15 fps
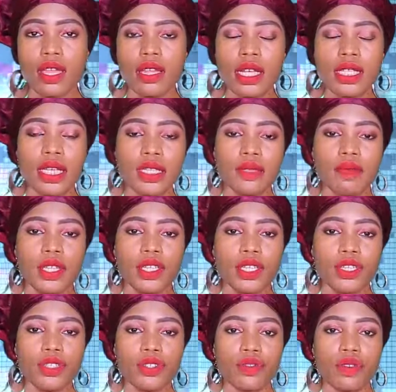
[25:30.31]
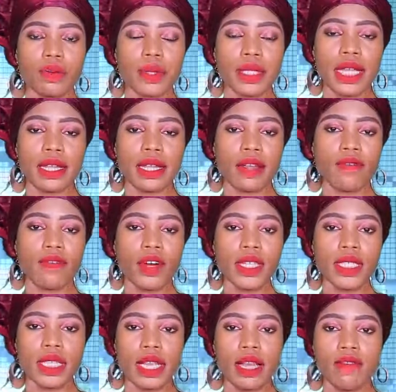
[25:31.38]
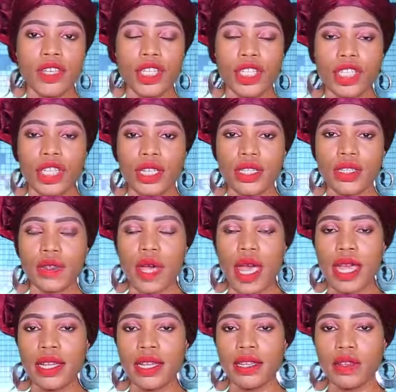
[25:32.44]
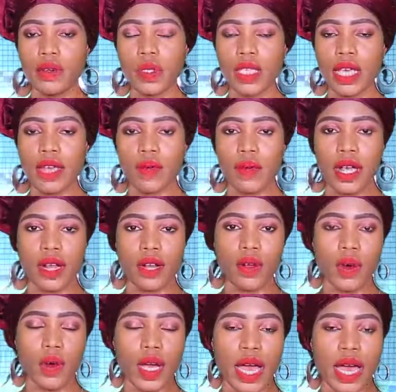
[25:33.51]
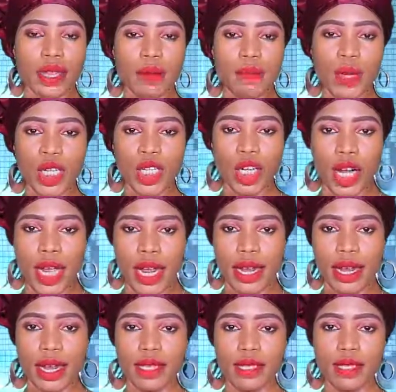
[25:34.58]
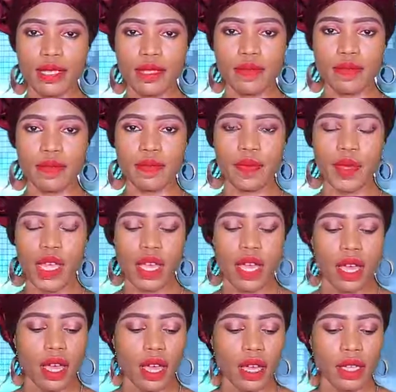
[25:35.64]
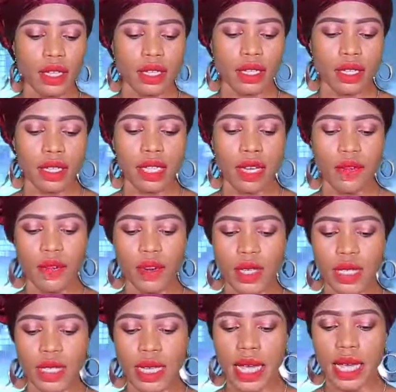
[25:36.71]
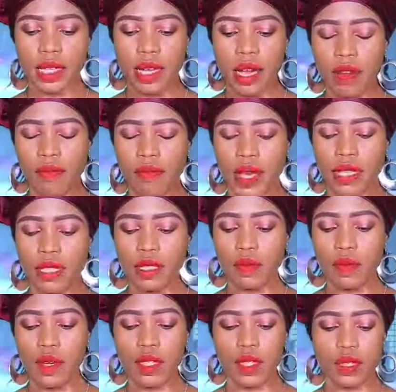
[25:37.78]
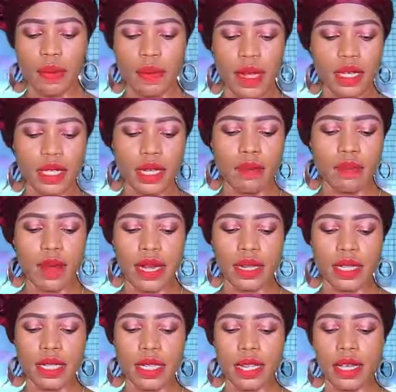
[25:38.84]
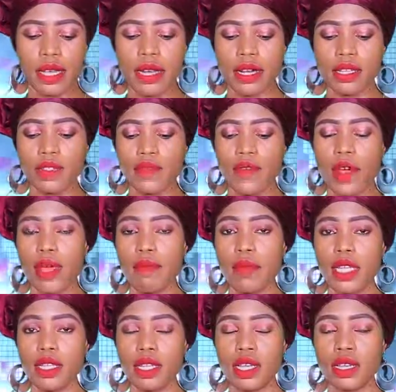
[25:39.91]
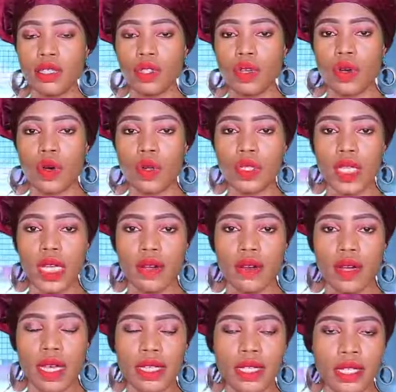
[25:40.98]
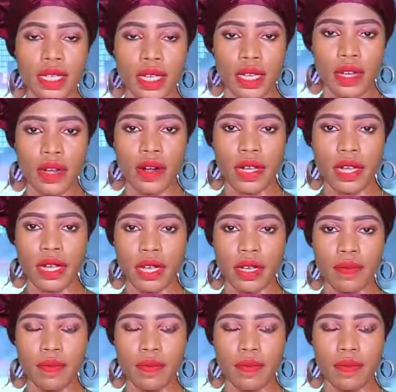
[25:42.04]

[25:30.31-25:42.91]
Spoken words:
That has been the news from Standard Voice Television. To end the news, a quick look at the major headlines. The Zamfara State government summons repentant bandit leaders for a meeting to curtail insecurity.